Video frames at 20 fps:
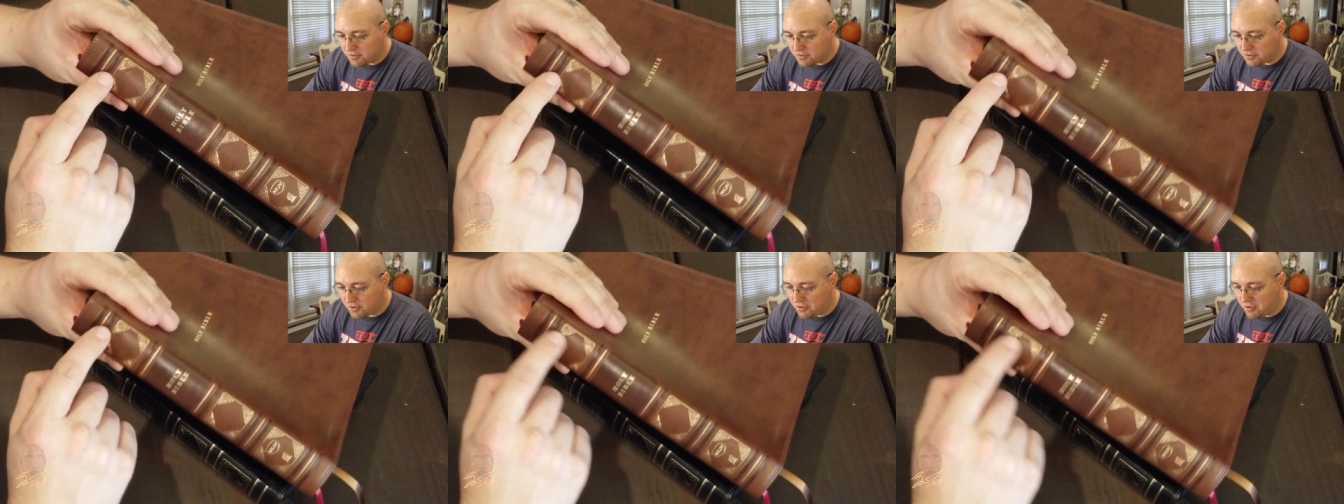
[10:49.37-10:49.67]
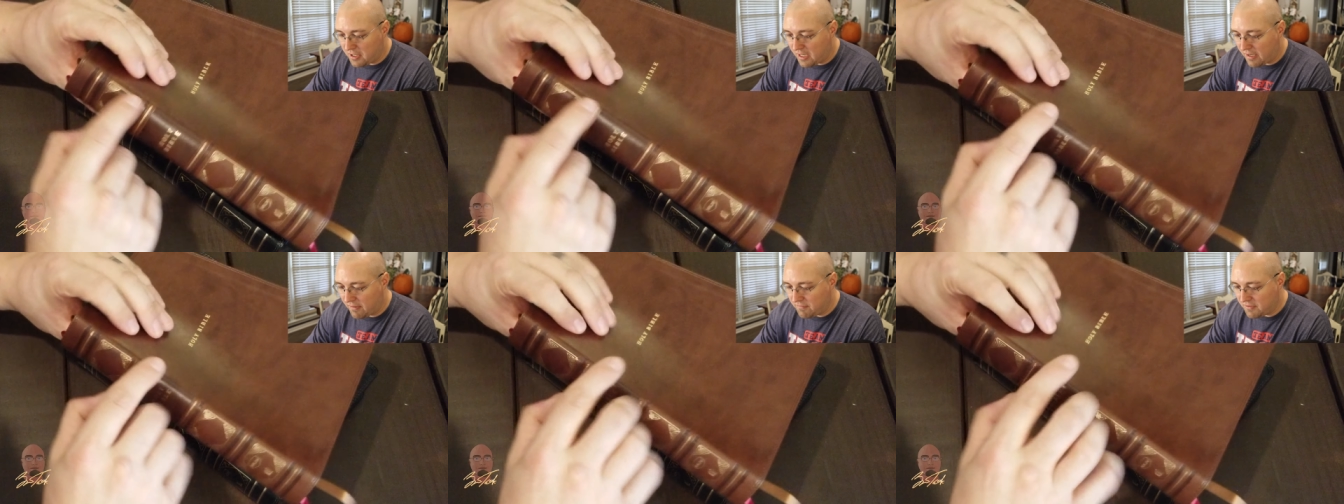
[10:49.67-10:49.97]
So
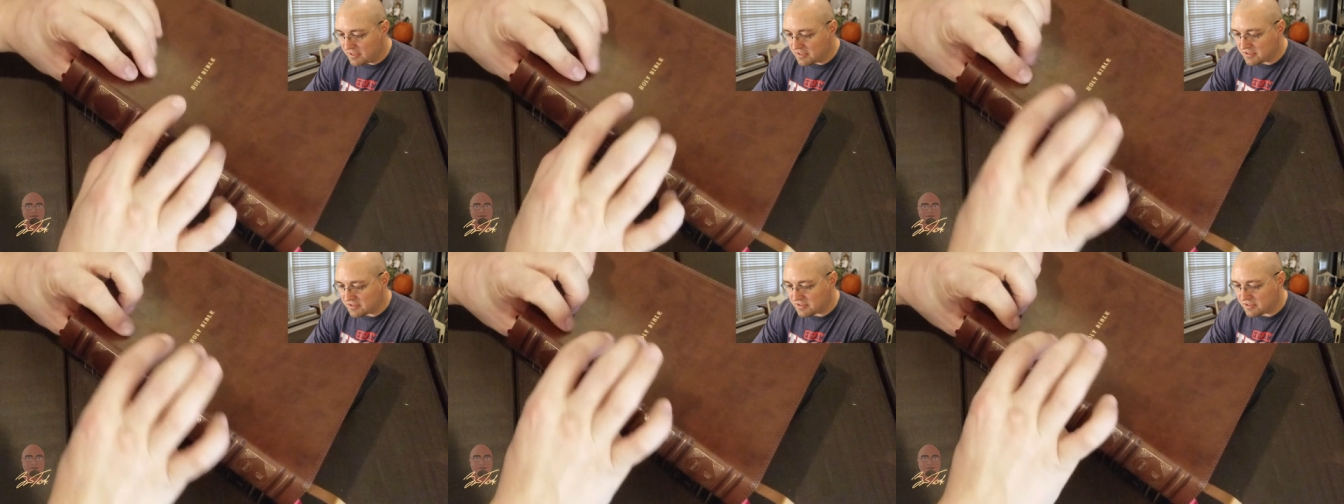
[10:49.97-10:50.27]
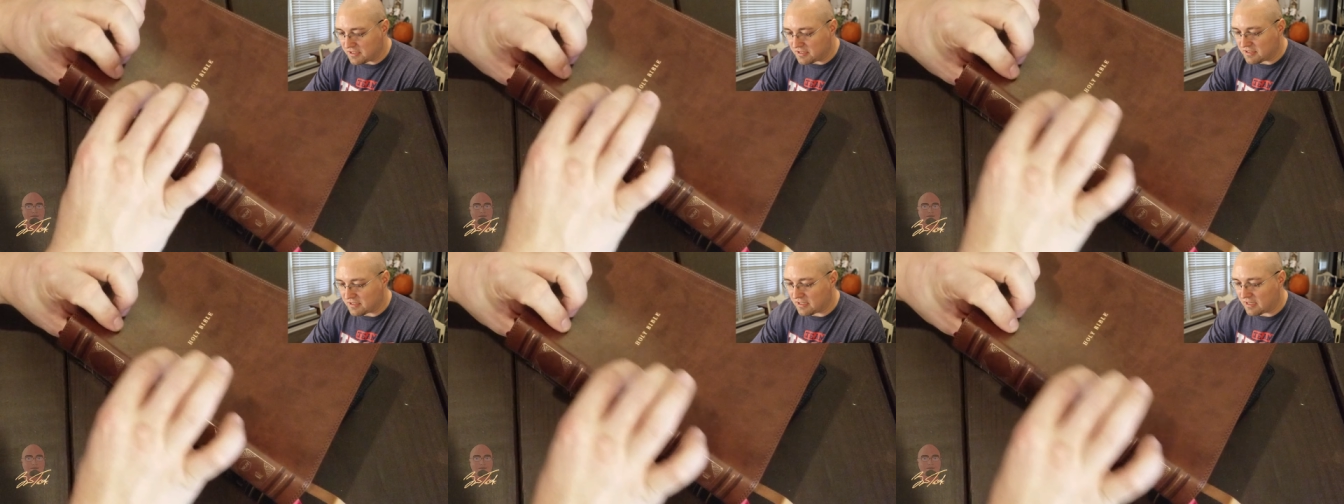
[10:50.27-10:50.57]
you have these
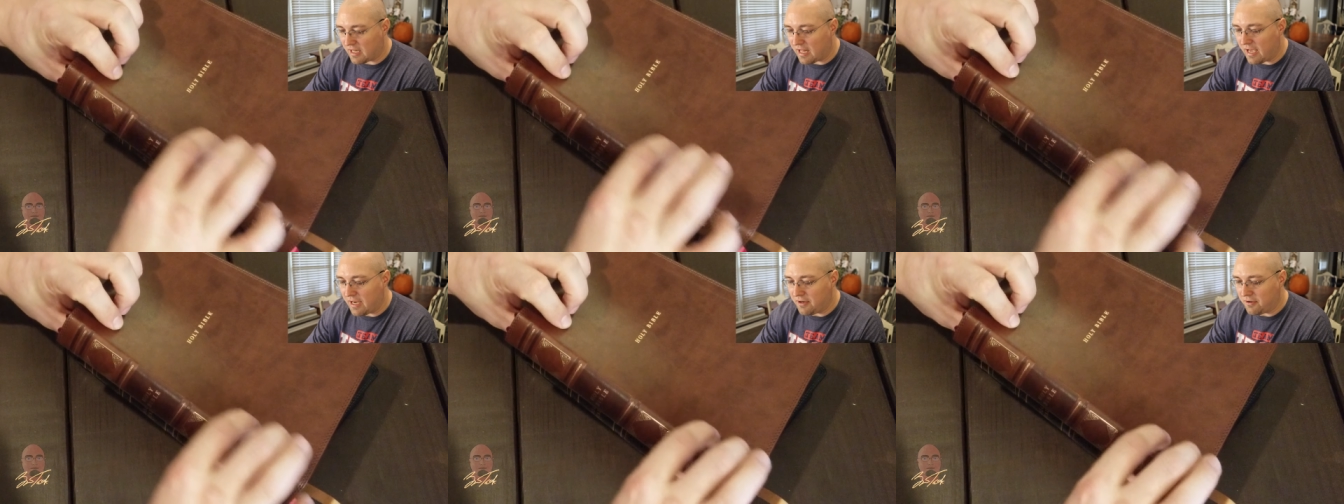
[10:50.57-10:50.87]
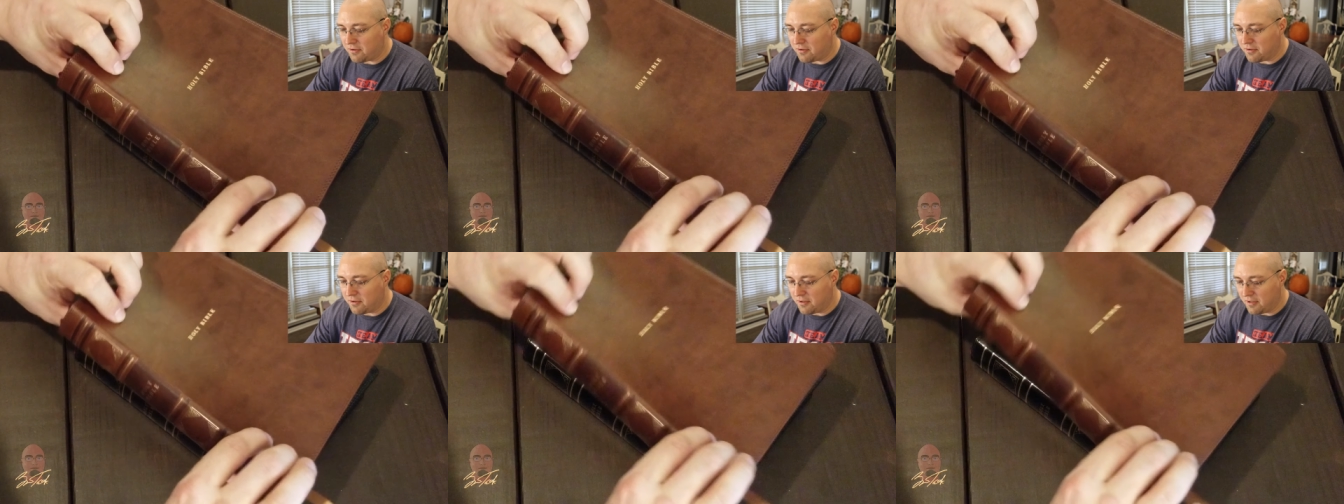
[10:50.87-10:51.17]
this
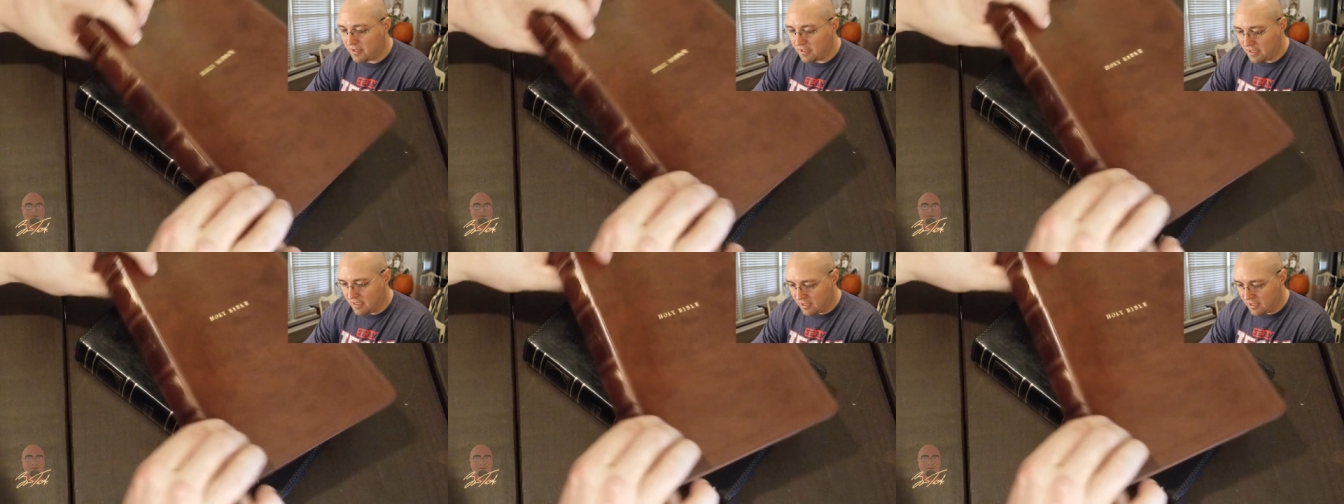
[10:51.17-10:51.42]
lighter,